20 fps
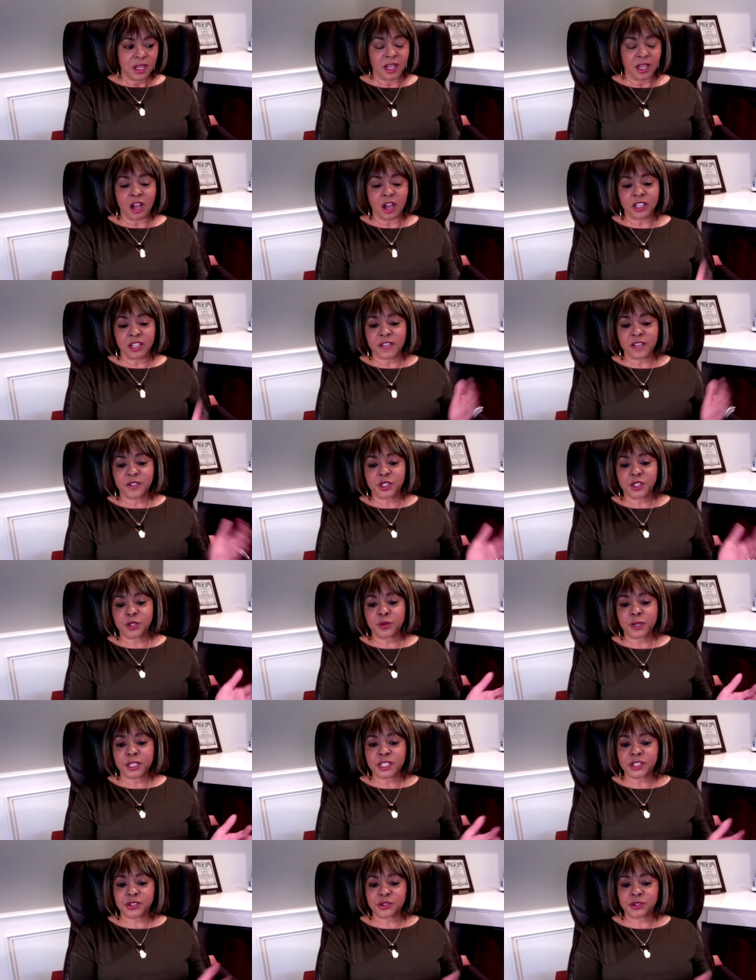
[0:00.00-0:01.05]
uh, I'll give two
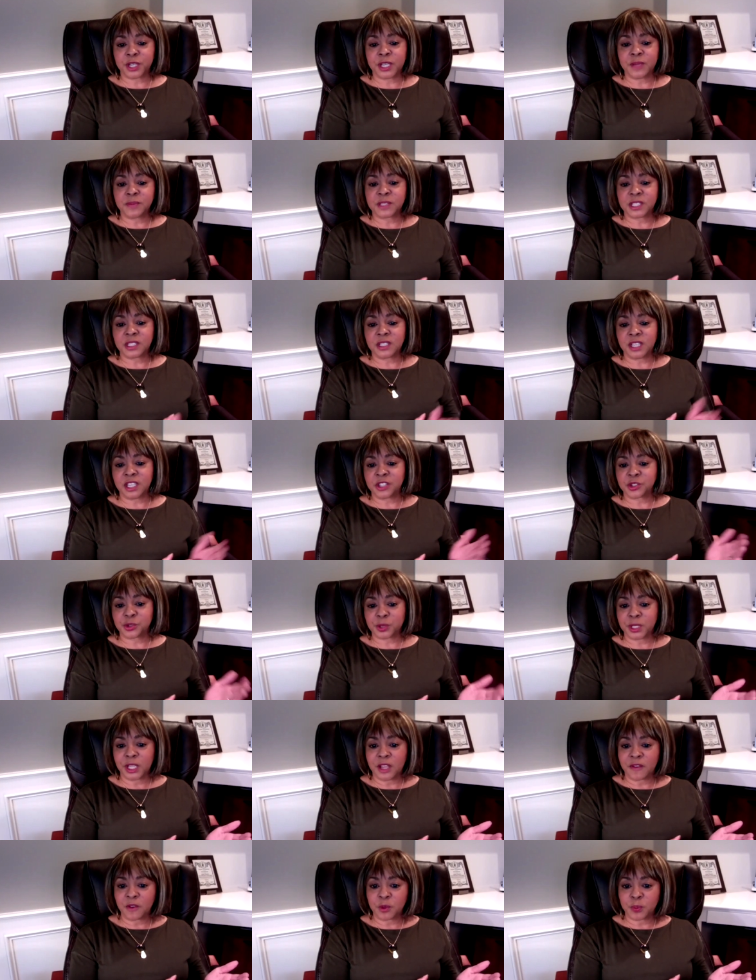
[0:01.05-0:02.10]
extremes, an
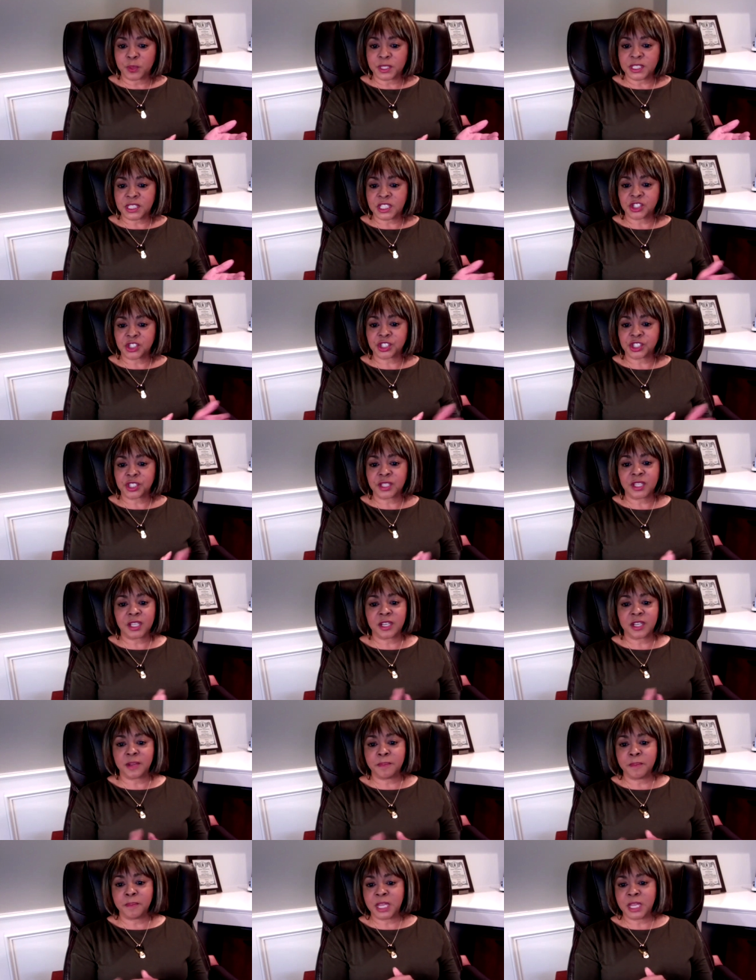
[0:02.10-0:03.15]
entry-level position, then
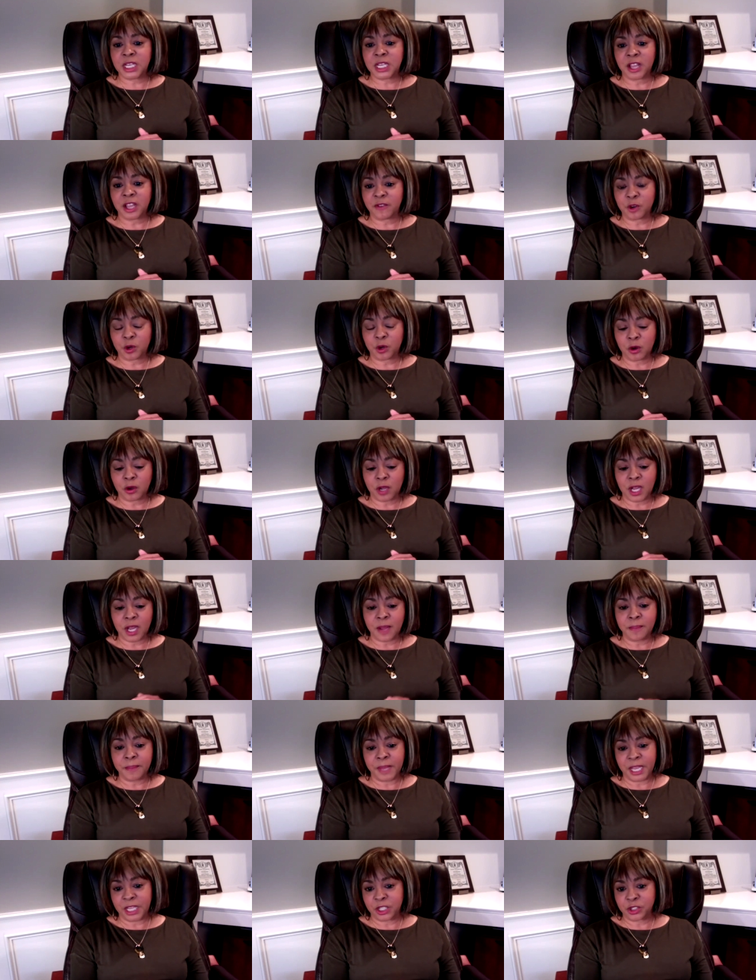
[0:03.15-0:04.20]
a mid-level uh,
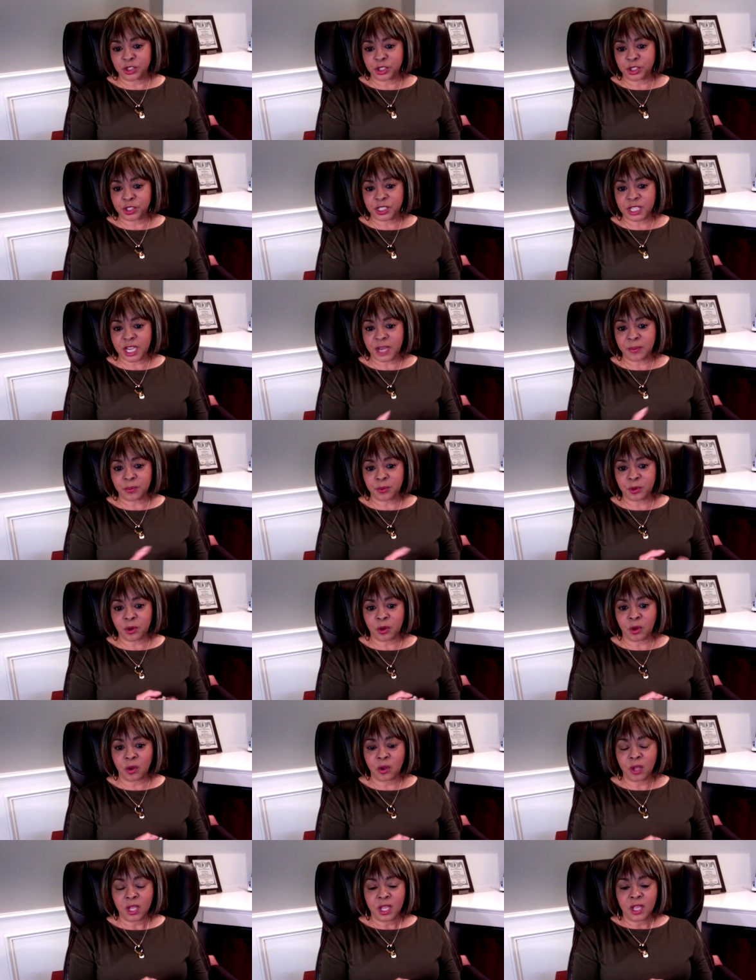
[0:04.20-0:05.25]
manager type
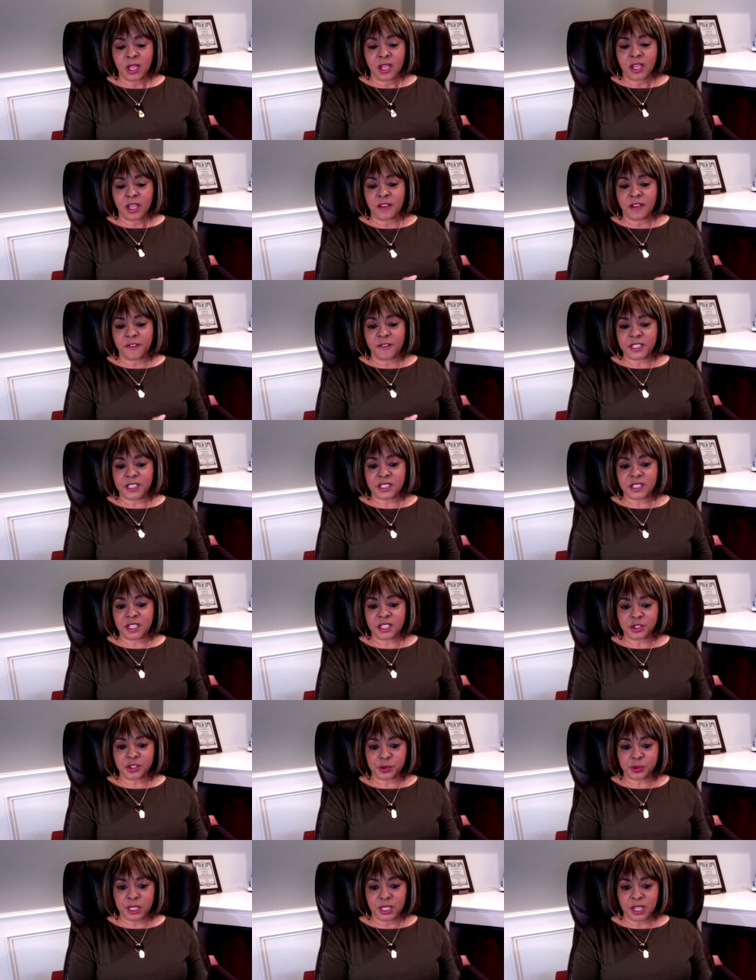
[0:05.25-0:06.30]
role. If it's
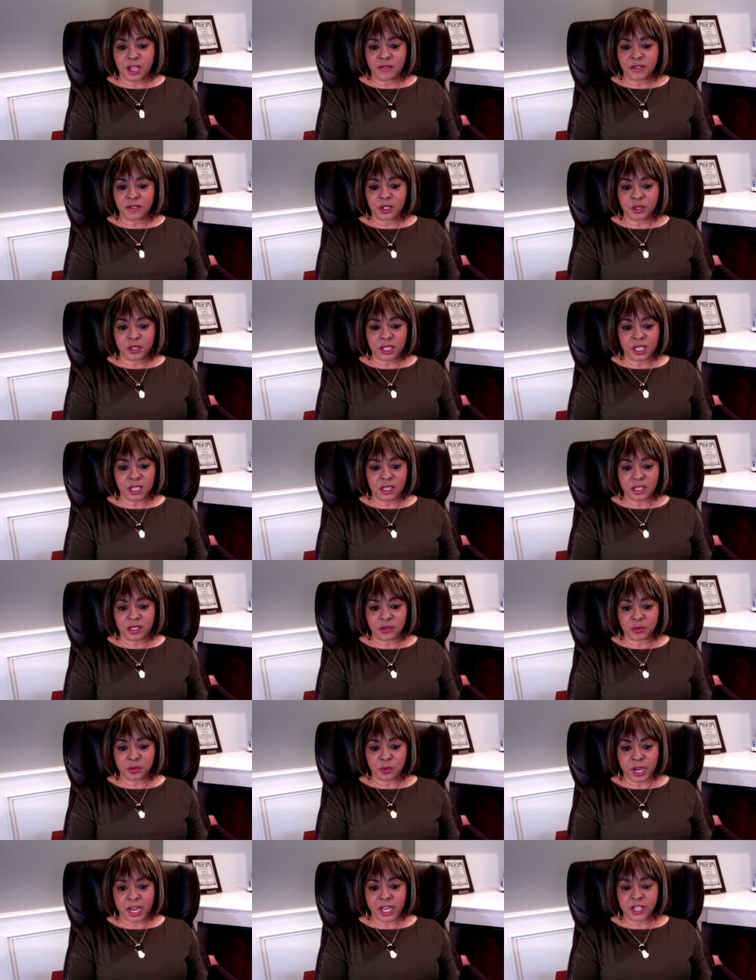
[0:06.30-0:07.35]
entry-level, it could
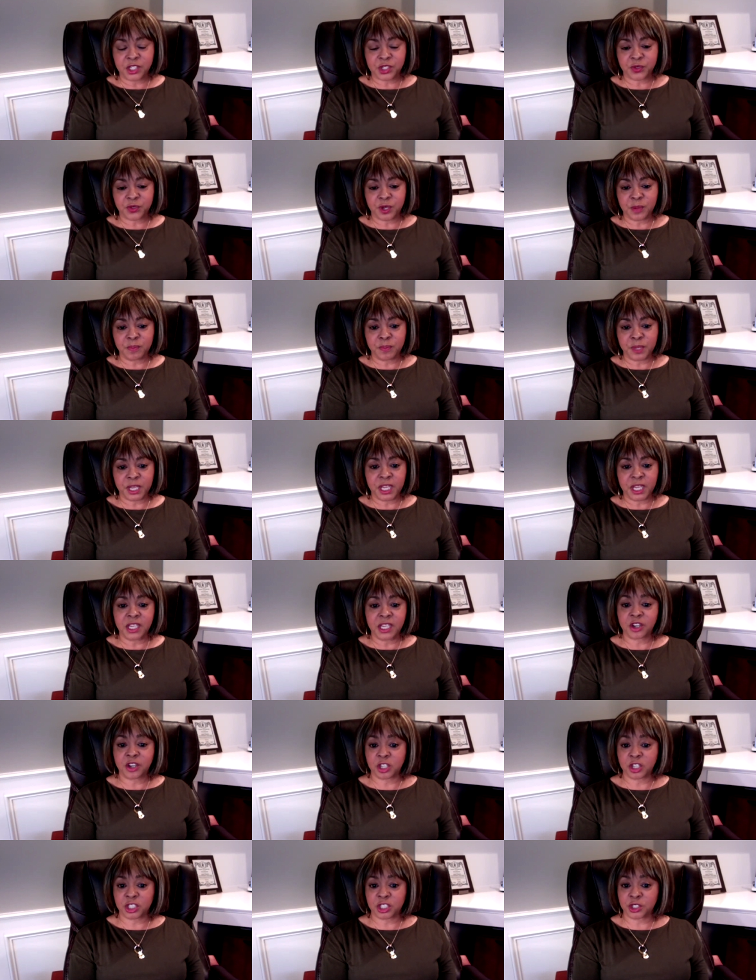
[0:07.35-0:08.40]
range from being in
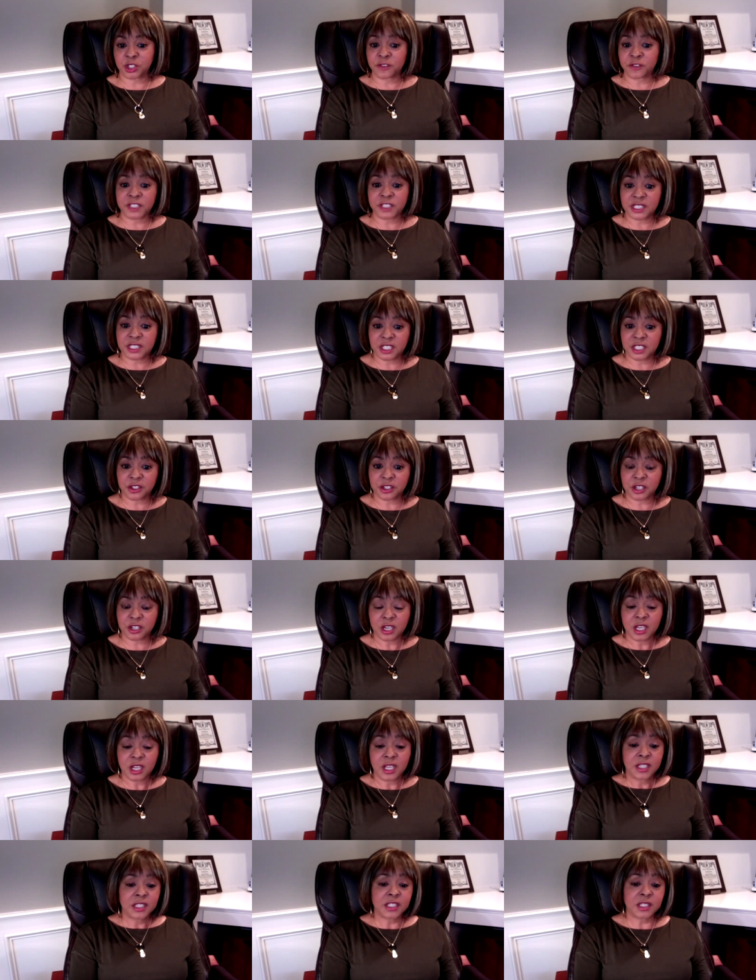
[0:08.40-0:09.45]
our service center,
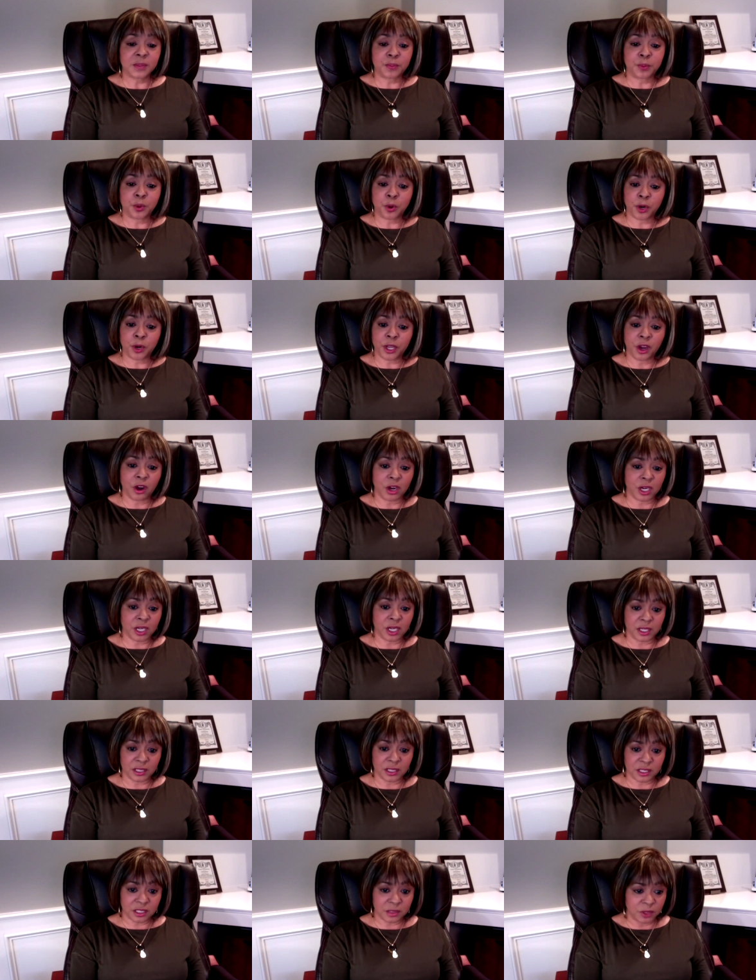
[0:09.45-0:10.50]
supporting our
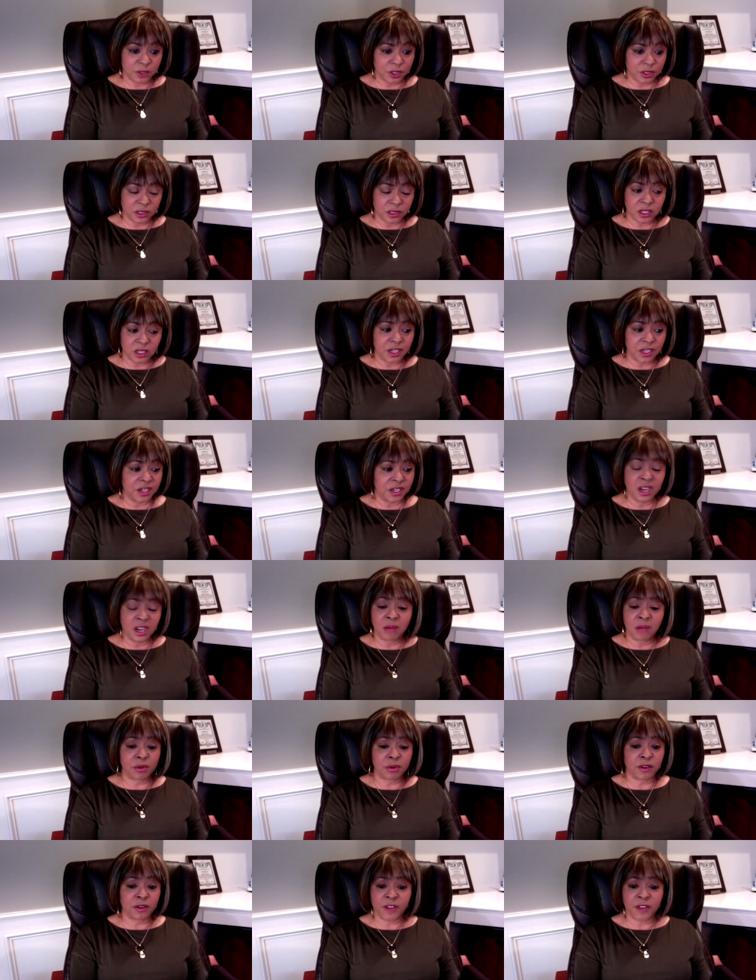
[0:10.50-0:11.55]
customers on a
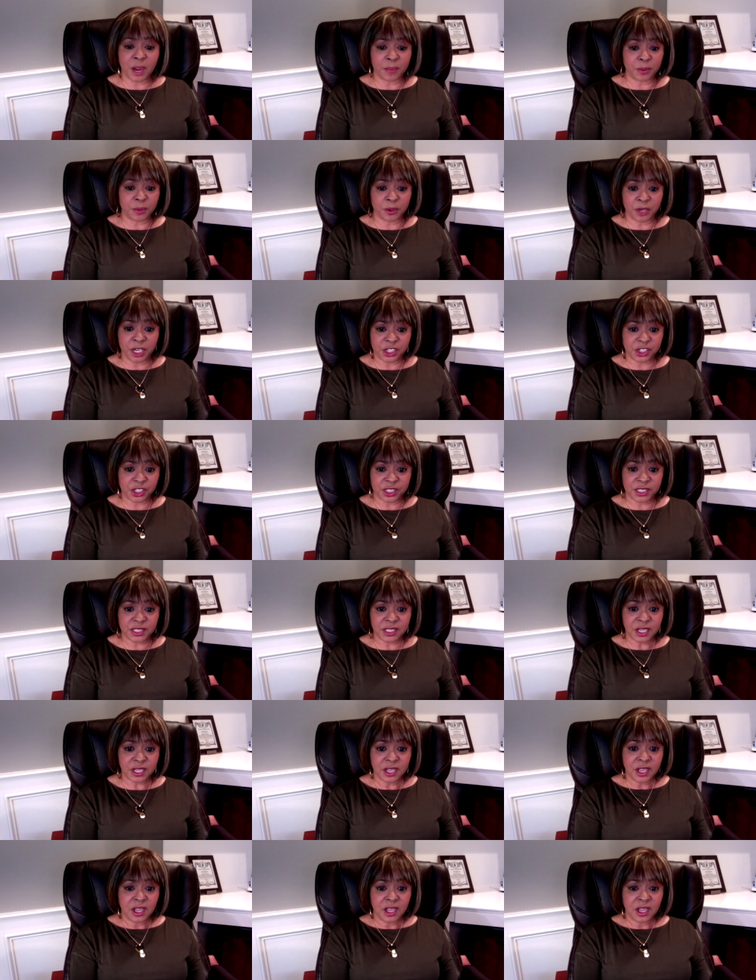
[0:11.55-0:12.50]
number of operations,